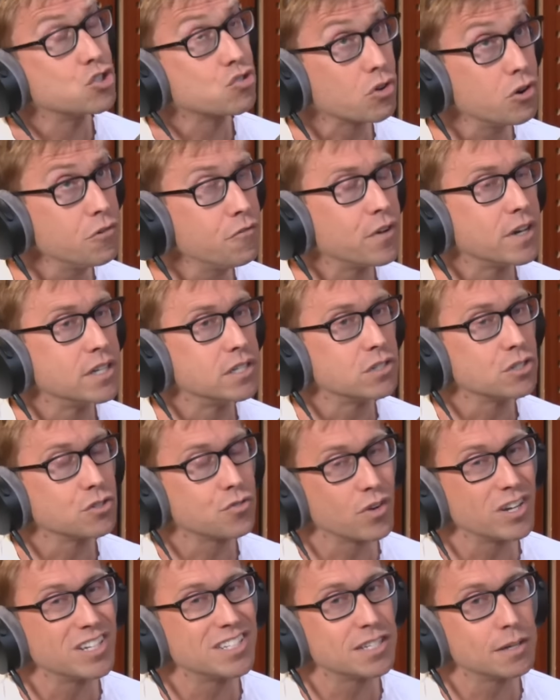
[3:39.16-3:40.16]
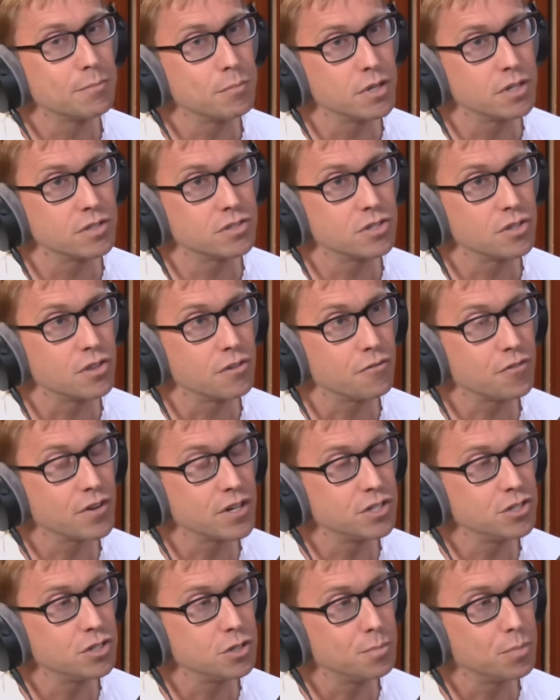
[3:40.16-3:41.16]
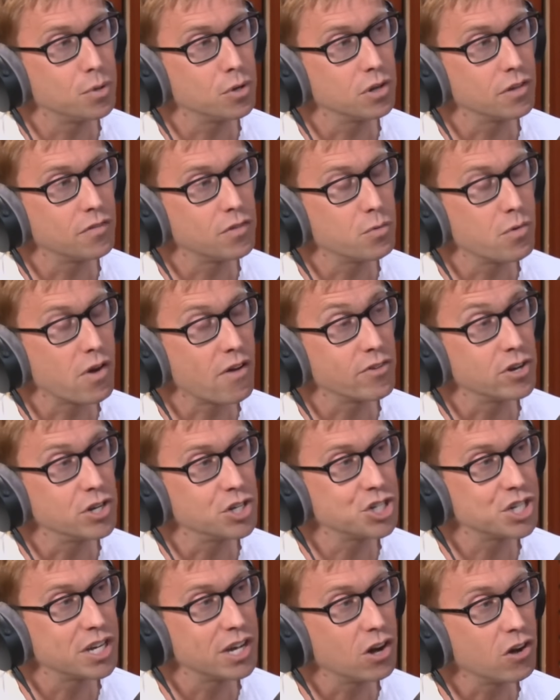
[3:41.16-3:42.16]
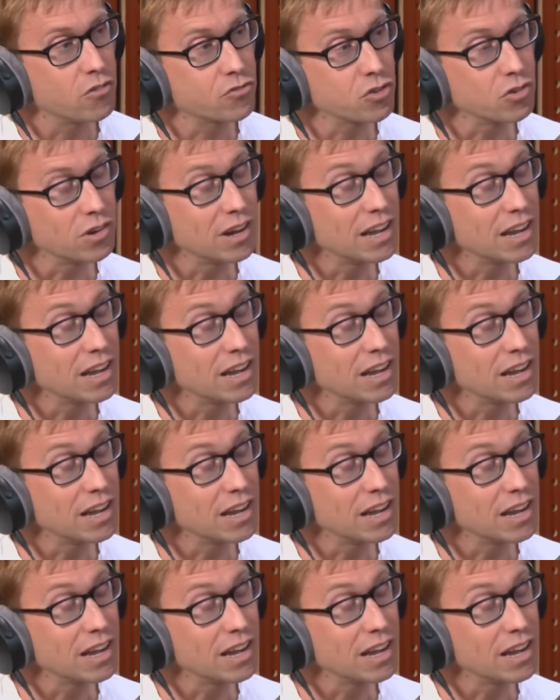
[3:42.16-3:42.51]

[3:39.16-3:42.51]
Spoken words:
Screwface looks very similar to the face you'd pull if you were having a shit after